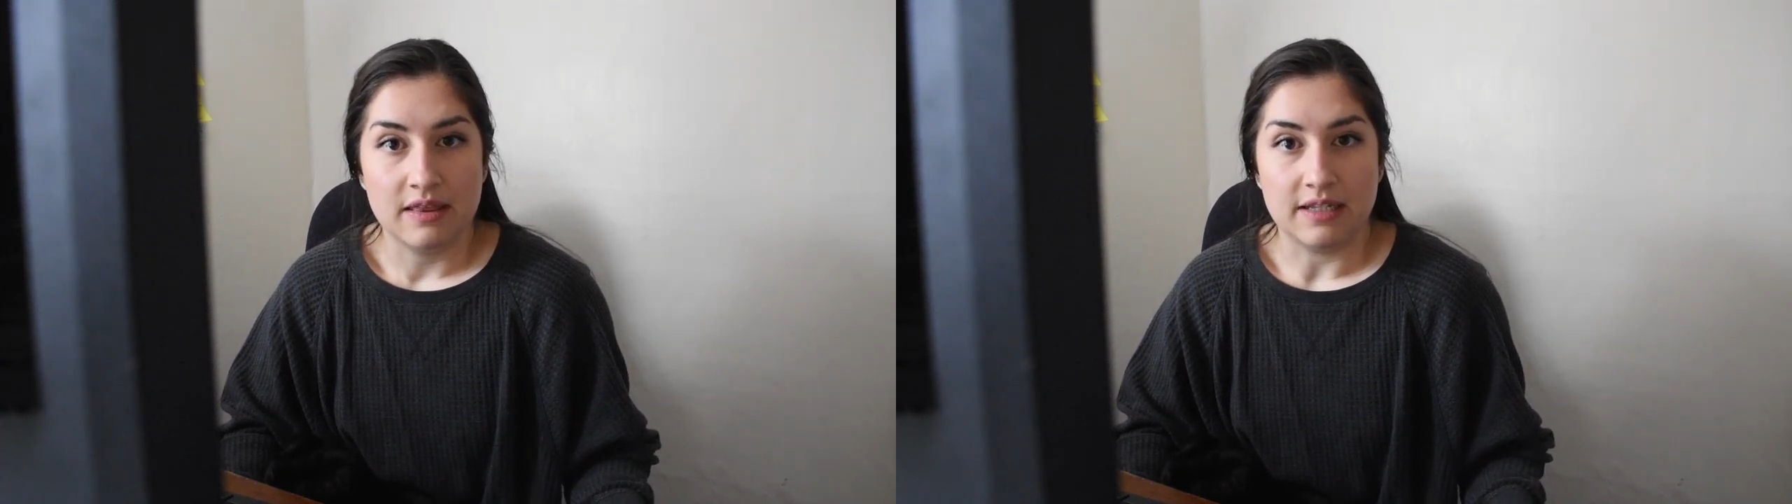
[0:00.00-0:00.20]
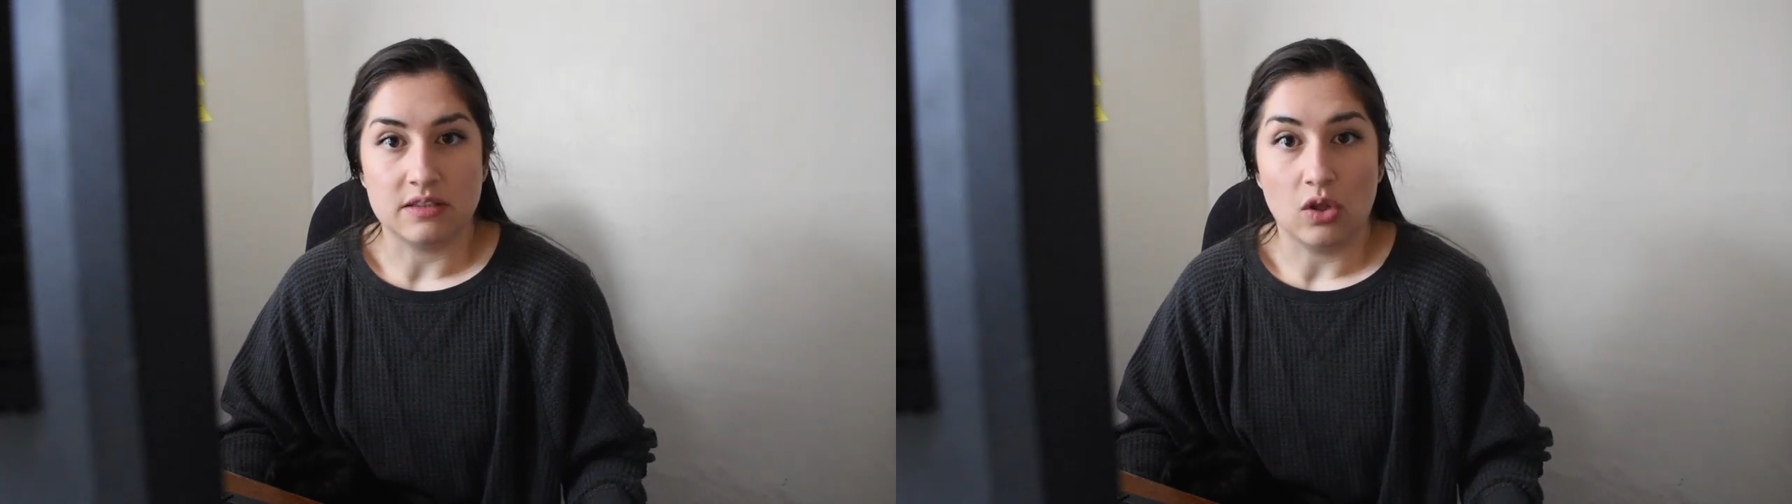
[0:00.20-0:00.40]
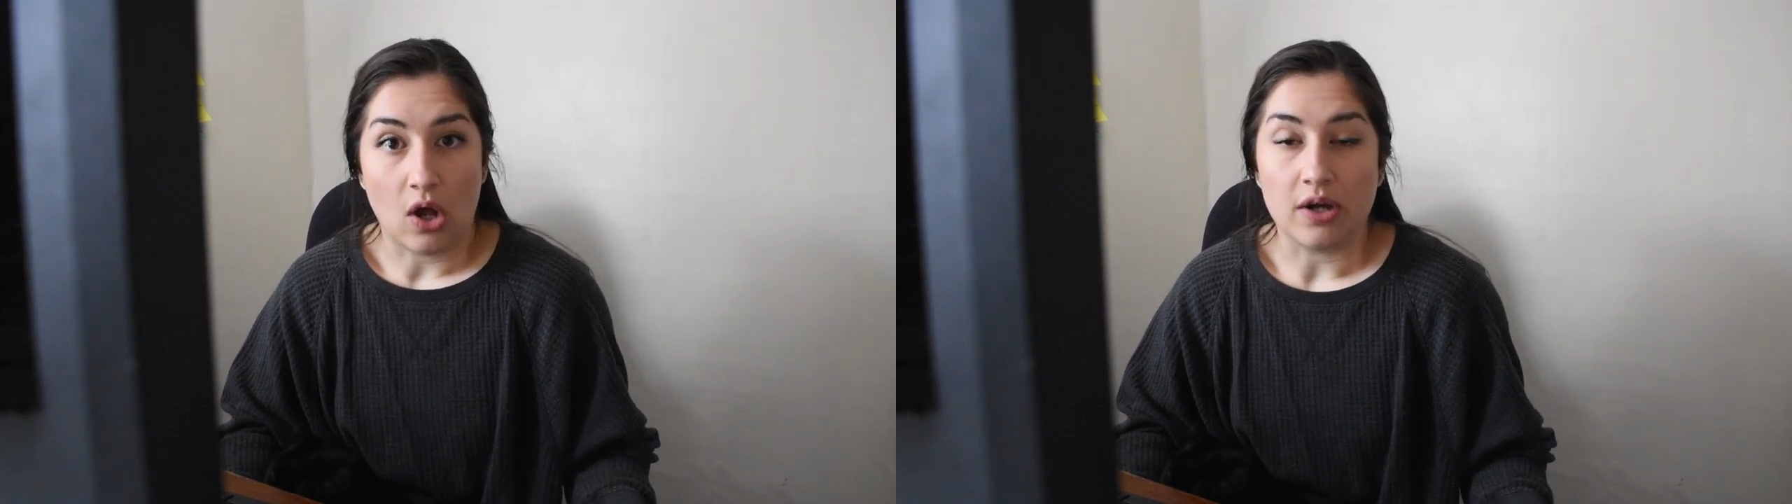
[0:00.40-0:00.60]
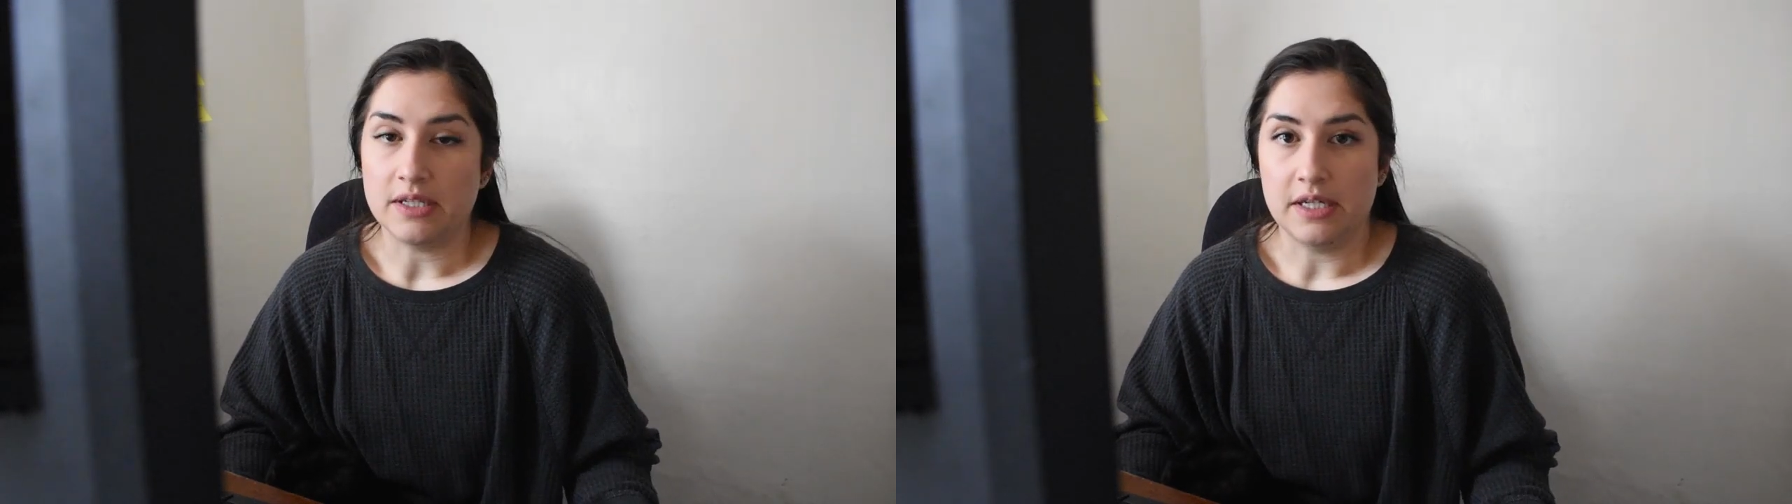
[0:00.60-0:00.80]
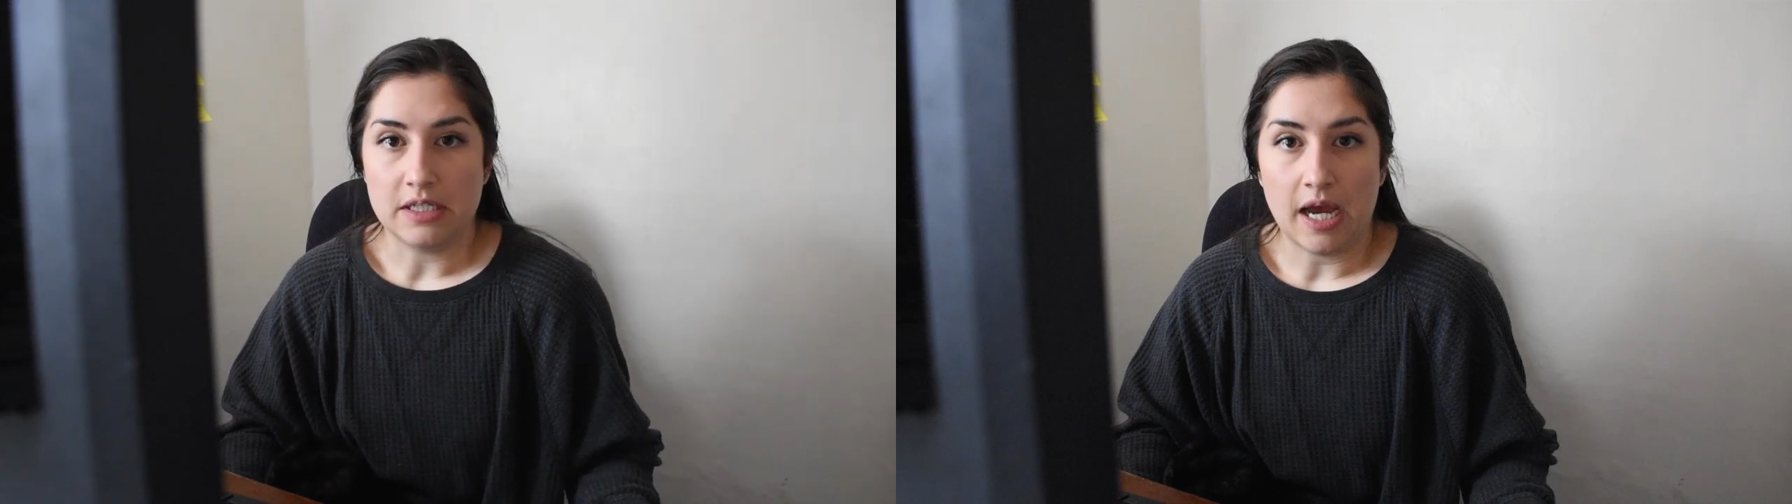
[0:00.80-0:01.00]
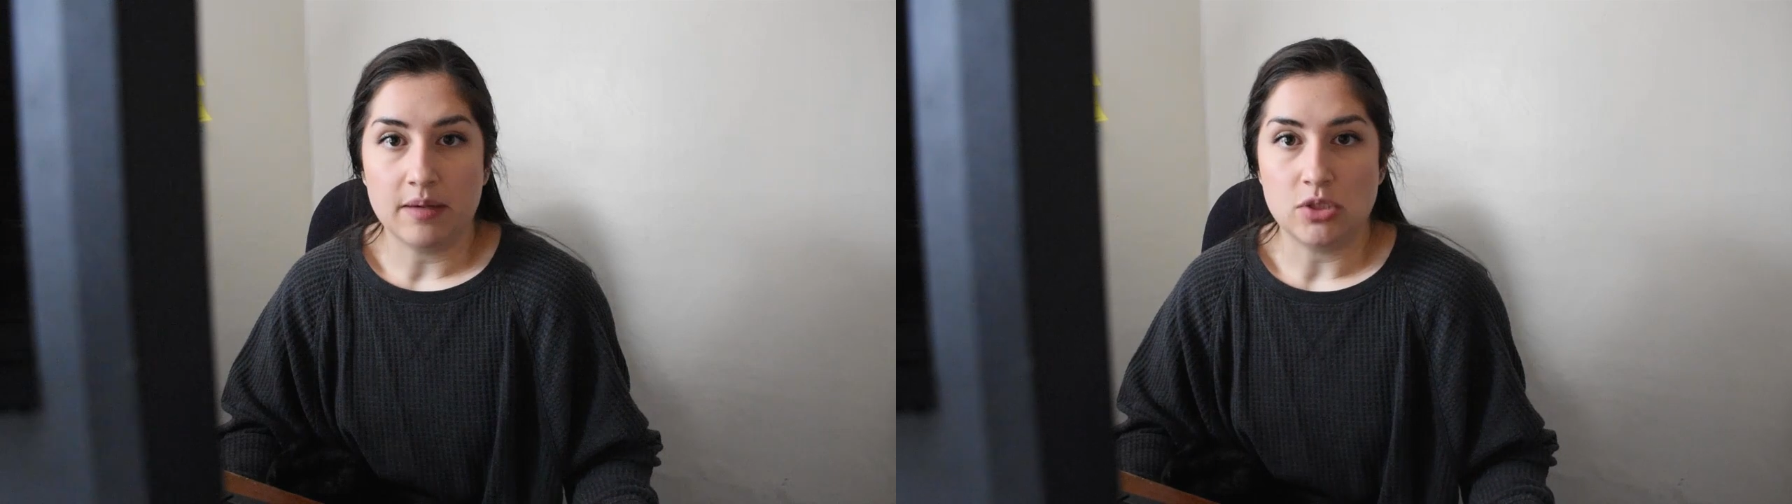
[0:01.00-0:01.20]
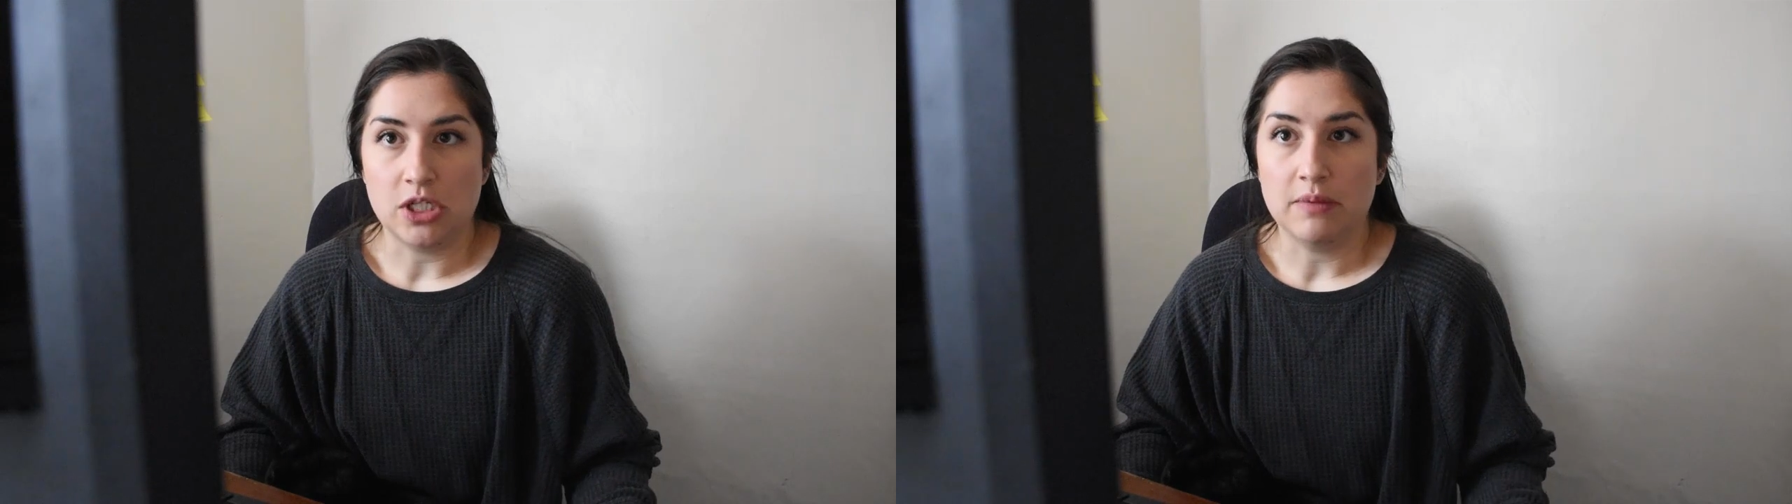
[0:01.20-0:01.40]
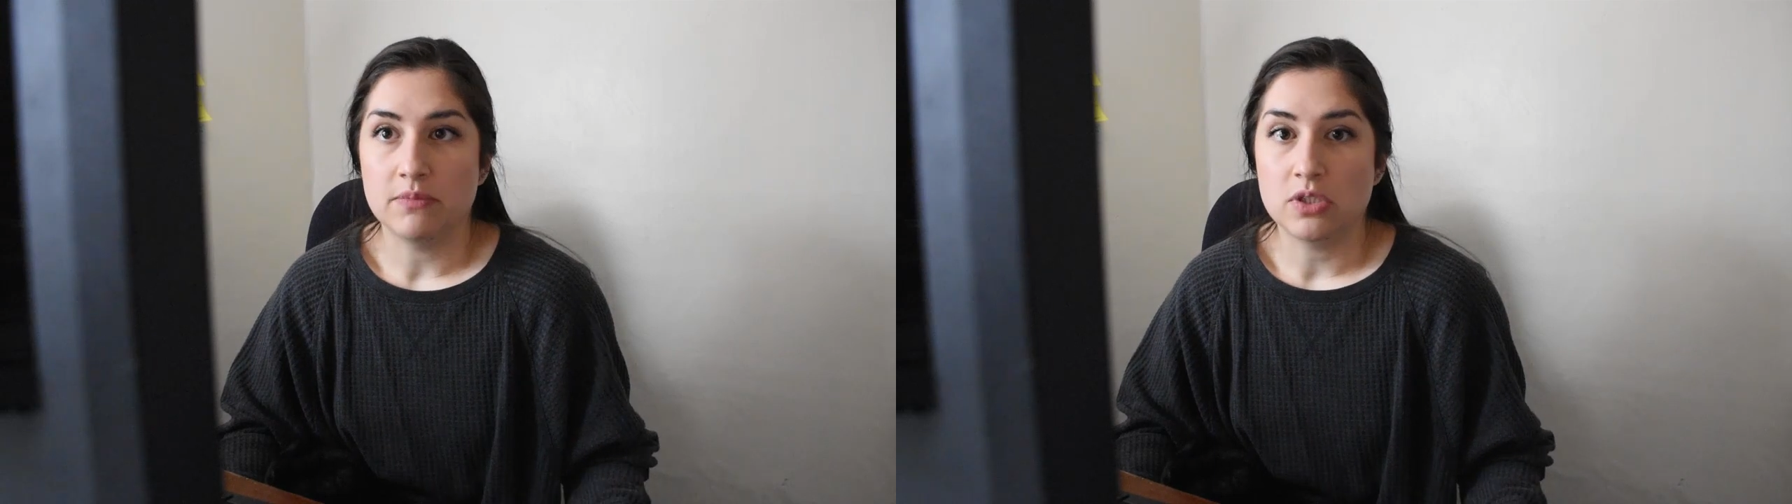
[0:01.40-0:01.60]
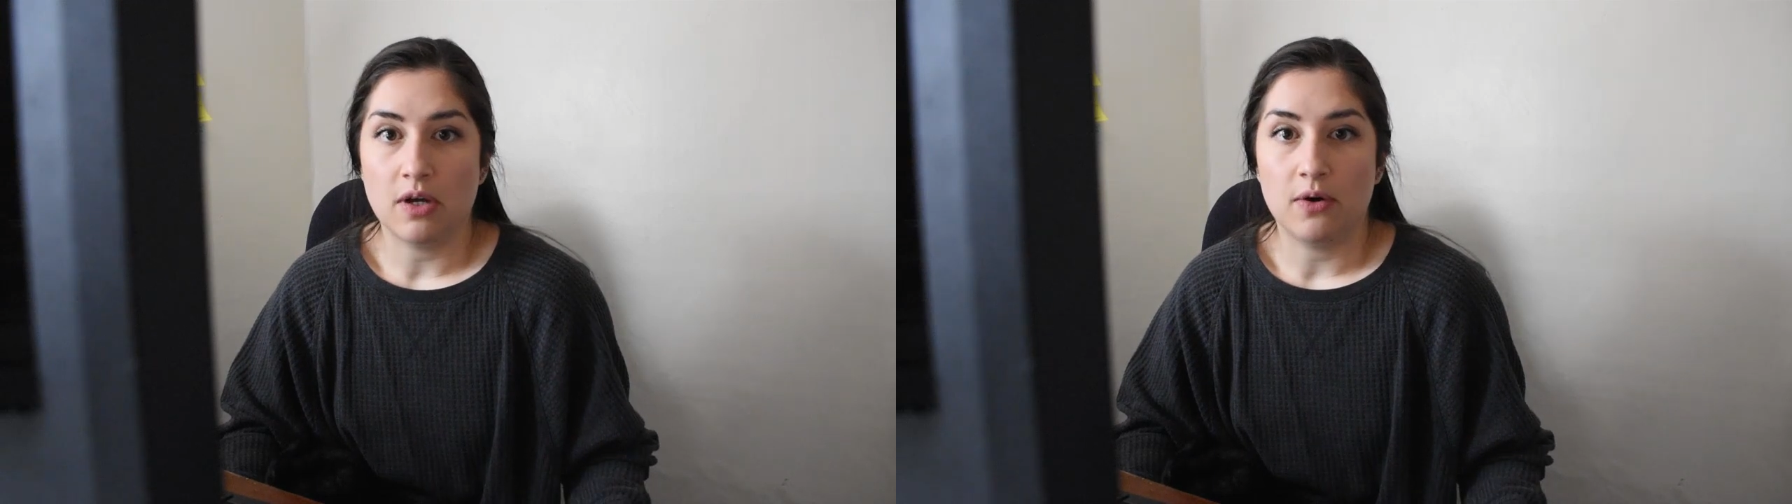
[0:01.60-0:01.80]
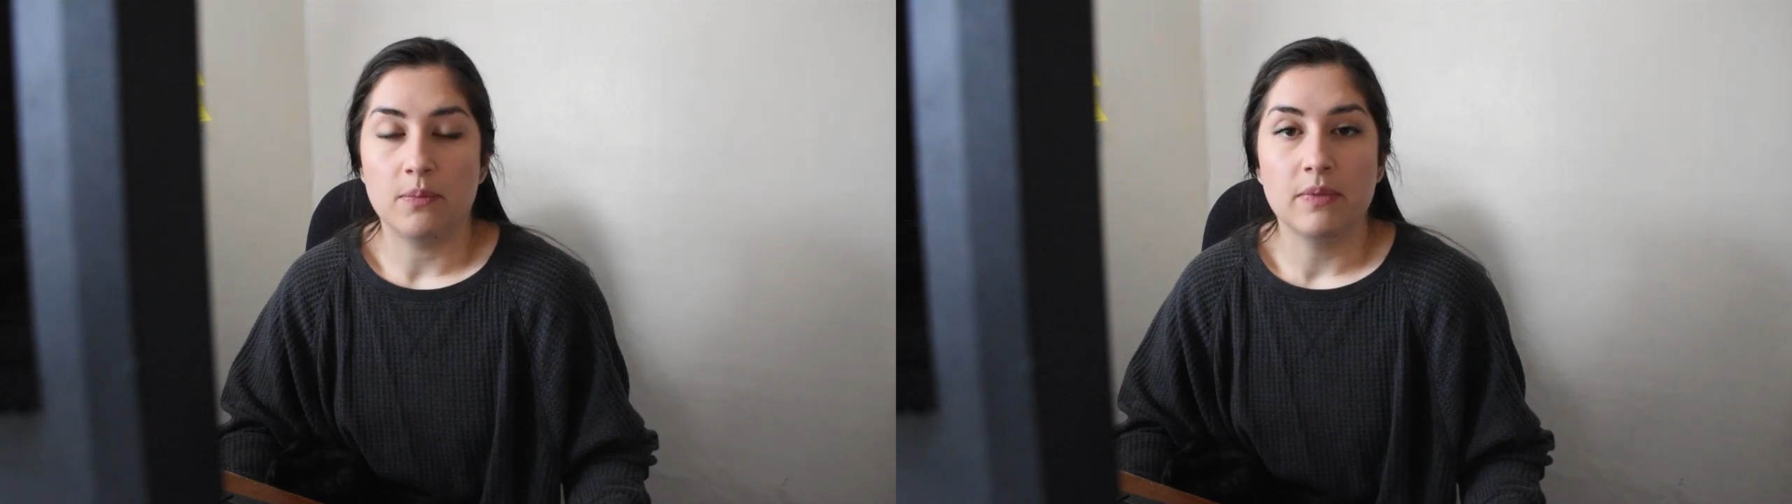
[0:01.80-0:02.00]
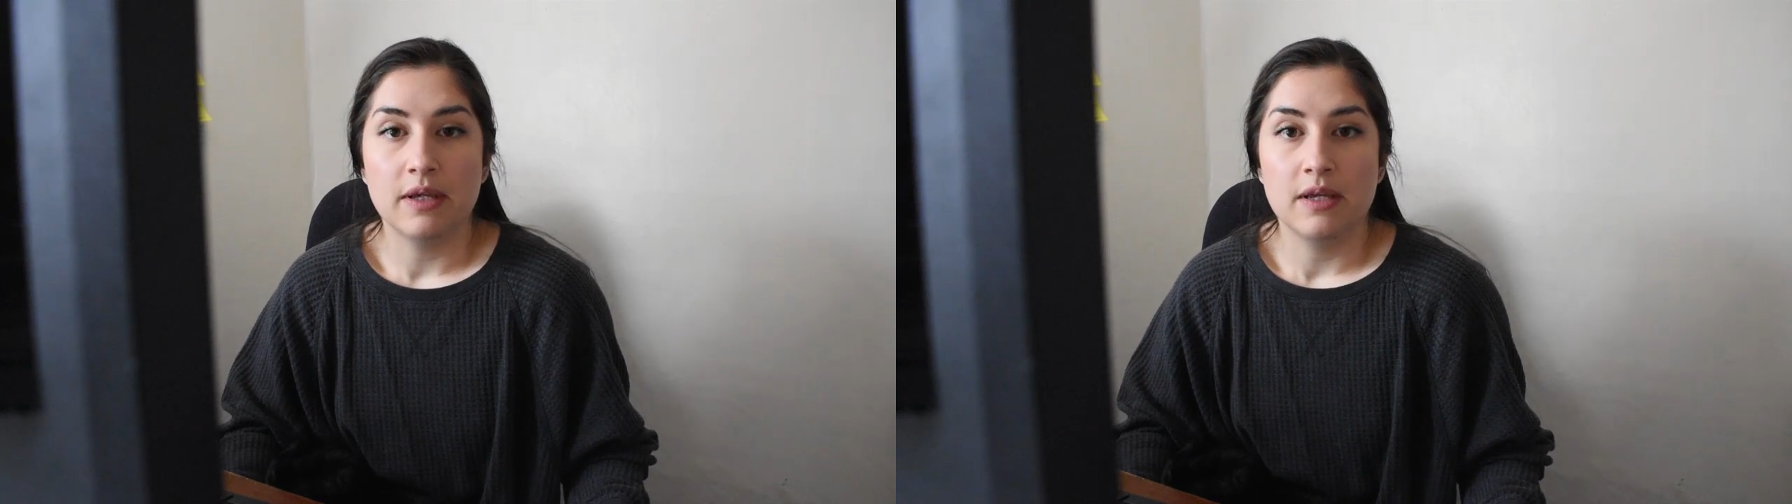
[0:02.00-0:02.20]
that's logged in a timesheet. So